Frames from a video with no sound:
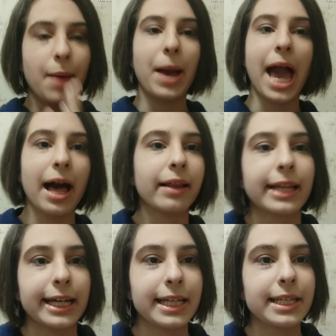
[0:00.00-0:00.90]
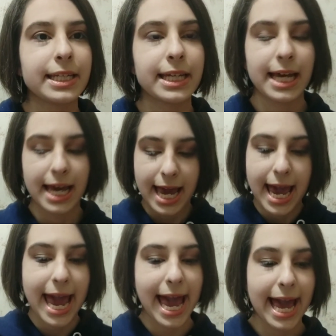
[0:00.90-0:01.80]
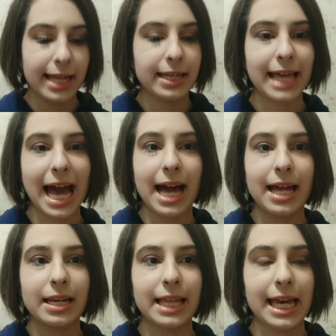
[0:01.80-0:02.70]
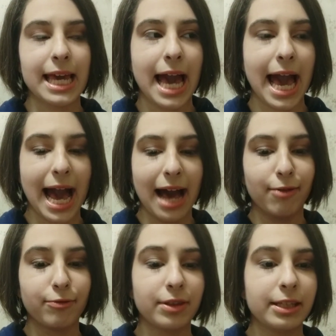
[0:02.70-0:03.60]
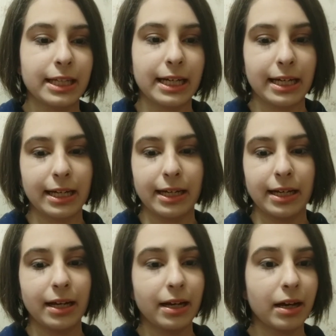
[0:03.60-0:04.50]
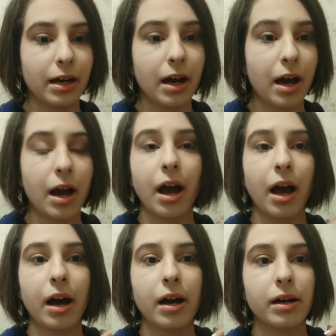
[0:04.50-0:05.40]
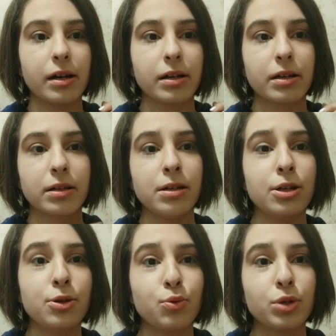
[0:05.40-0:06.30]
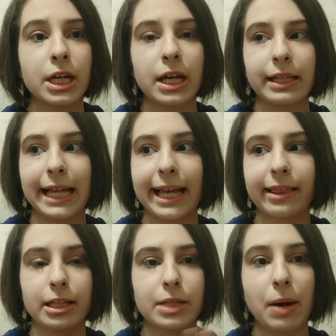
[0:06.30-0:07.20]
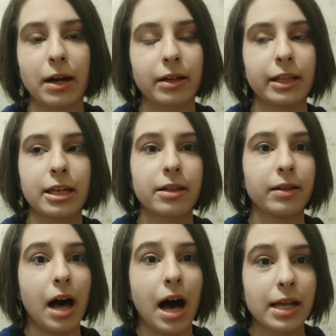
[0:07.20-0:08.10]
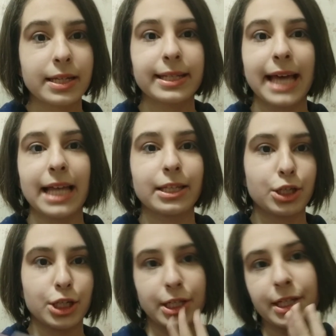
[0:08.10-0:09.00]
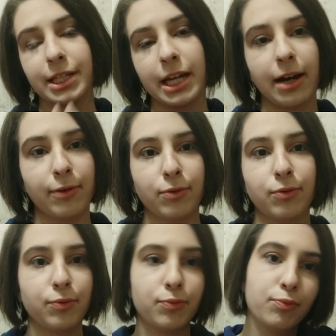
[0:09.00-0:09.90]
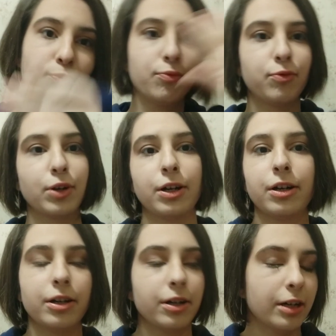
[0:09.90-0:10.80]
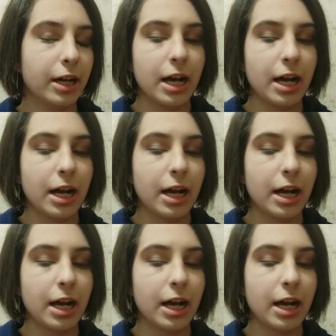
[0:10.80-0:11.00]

palette, and then they have the nude, like the sparkly gloss that's just for